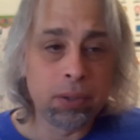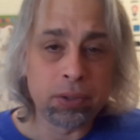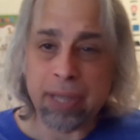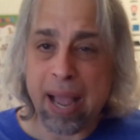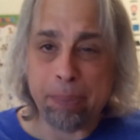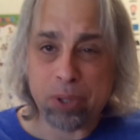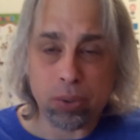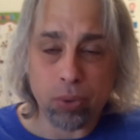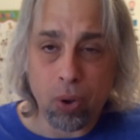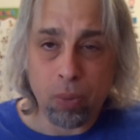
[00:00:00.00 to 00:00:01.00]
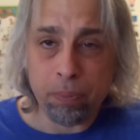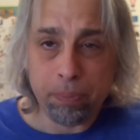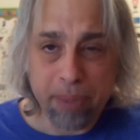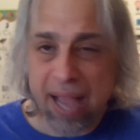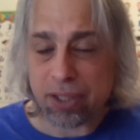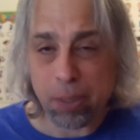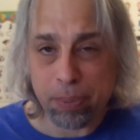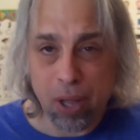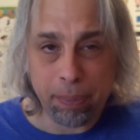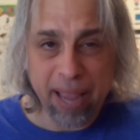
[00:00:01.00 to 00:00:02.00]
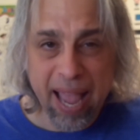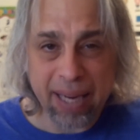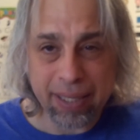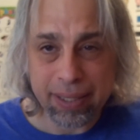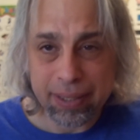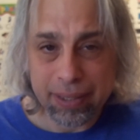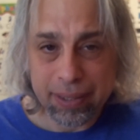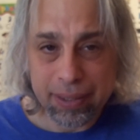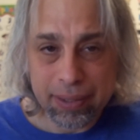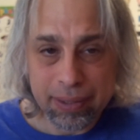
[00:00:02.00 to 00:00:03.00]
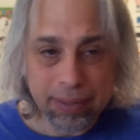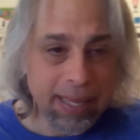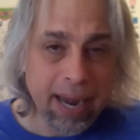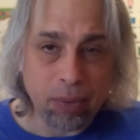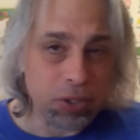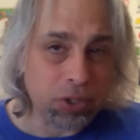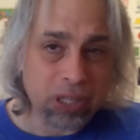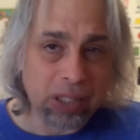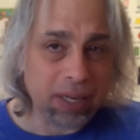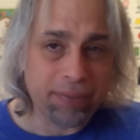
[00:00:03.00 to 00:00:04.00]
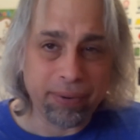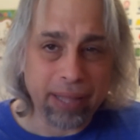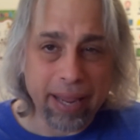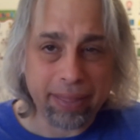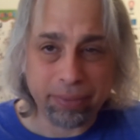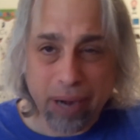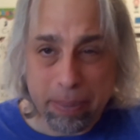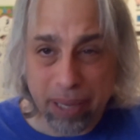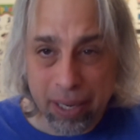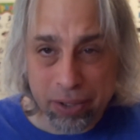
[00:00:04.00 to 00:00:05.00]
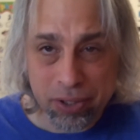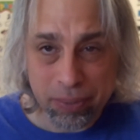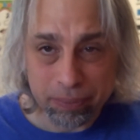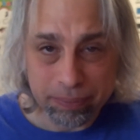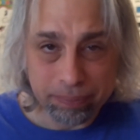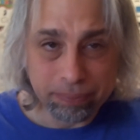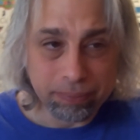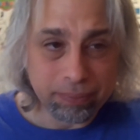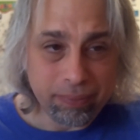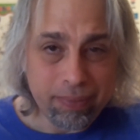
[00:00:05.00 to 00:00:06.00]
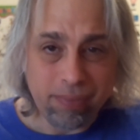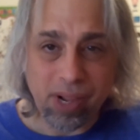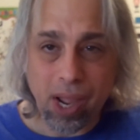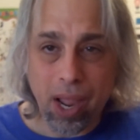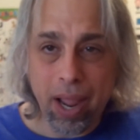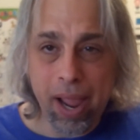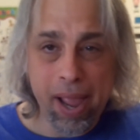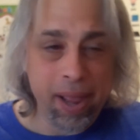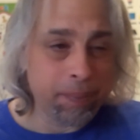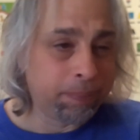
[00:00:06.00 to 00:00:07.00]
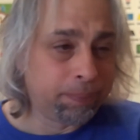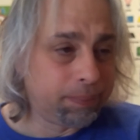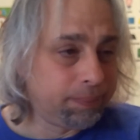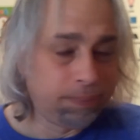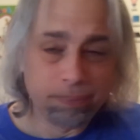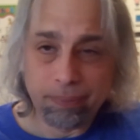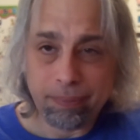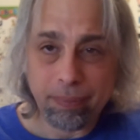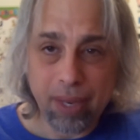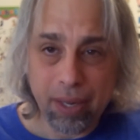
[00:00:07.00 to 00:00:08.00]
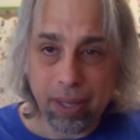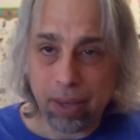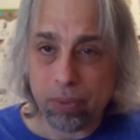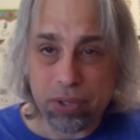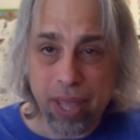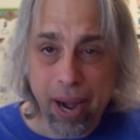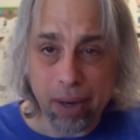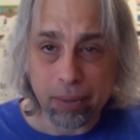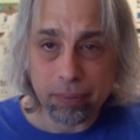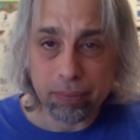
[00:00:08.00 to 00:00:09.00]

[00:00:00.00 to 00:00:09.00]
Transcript: Topps Chrome basketball pack that I was selling for like $3. And it was there.